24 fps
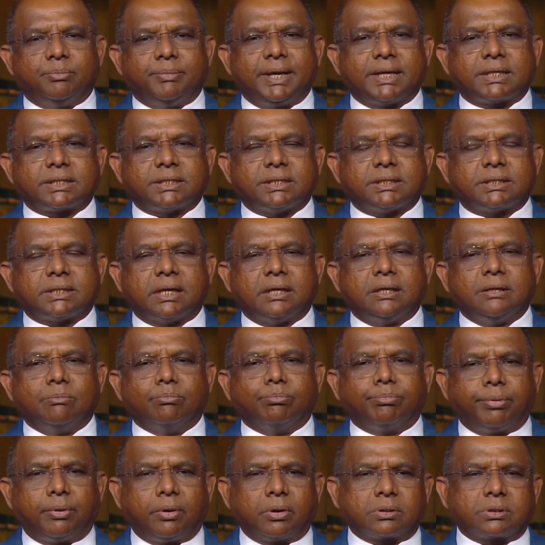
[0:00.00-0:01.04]
makes it an
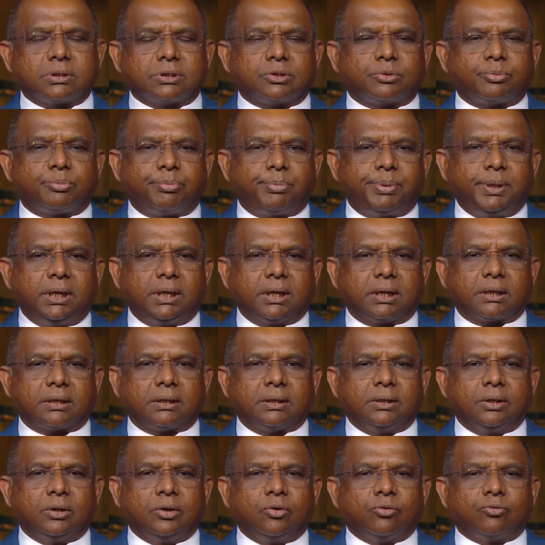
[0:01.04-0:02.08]
important pillar
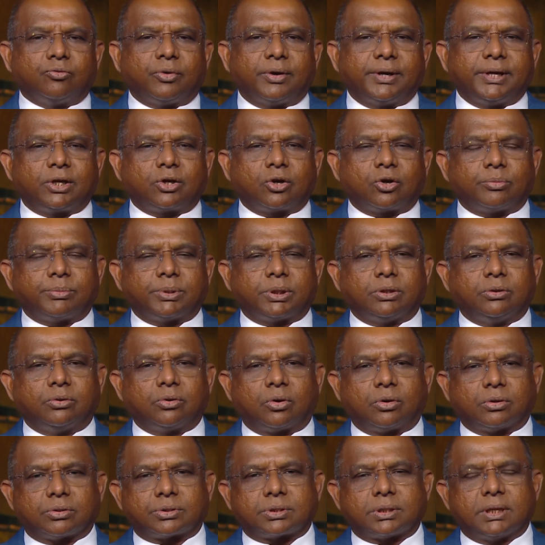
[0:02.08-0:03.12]
for economic
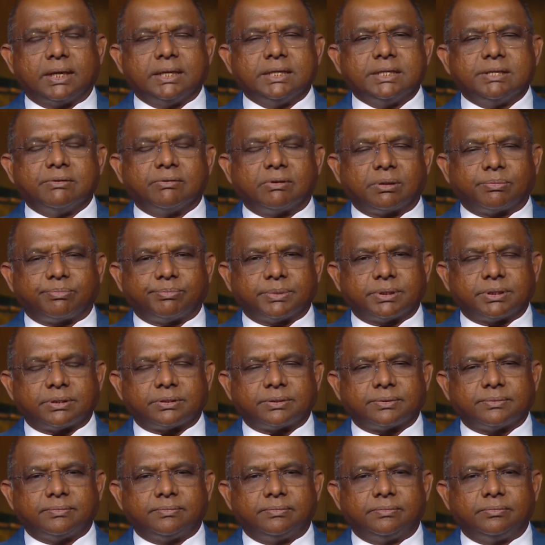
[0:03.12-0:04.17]
growth and
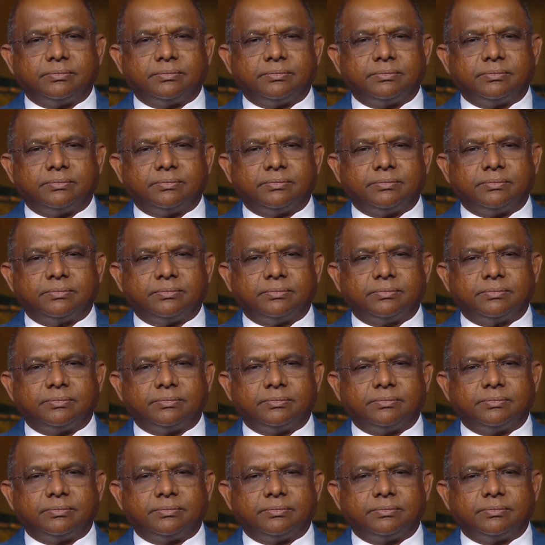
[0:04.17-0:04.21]
development.